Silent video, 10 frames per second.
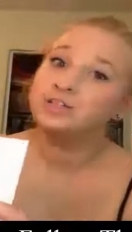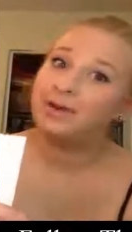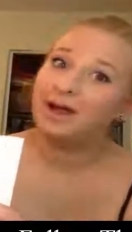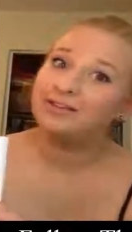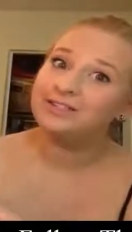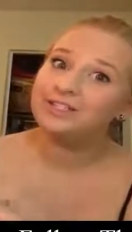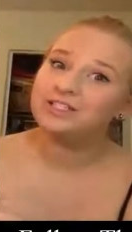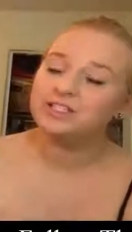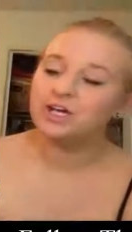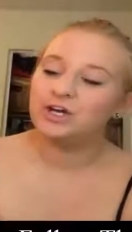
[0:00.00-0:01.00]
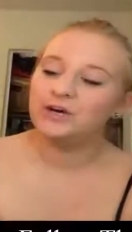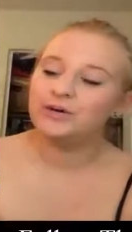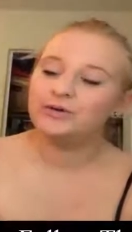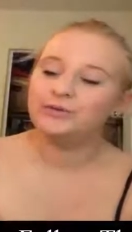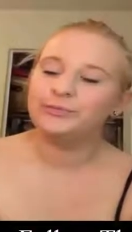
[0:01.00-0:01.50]
two pounds,
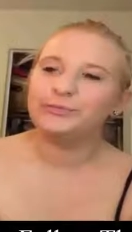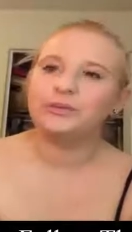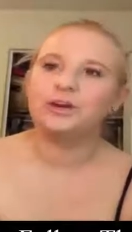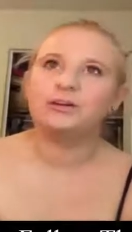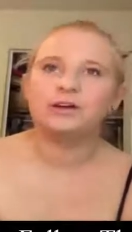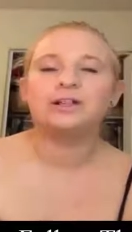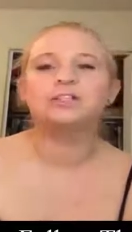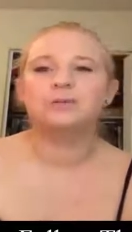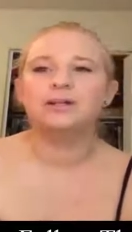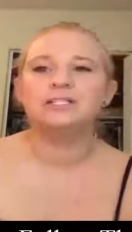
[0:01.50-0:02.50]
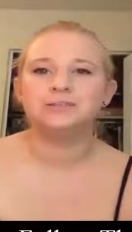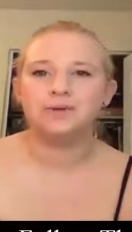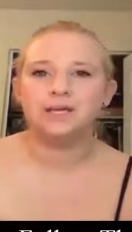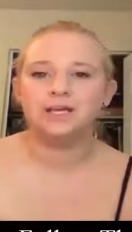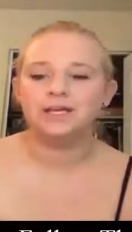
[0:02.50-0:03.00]
so, or I lost two pounds this
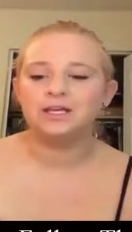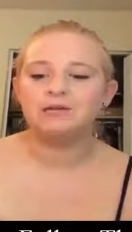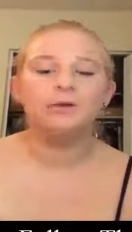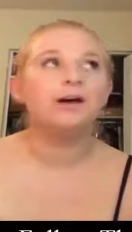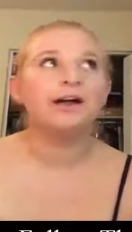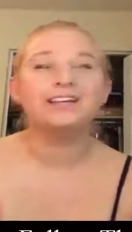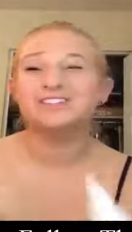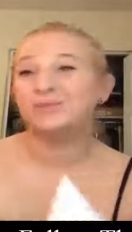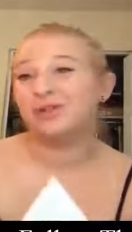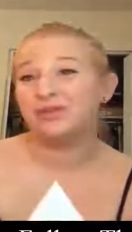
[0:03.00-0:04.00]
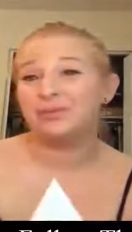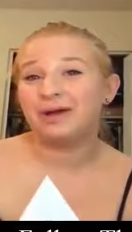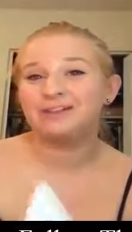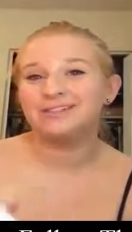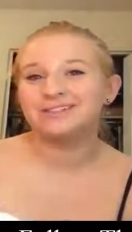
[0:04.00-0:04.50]
week. Well, I guess 2.3
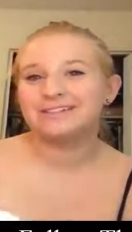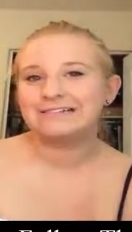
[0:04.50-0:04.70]
pounds.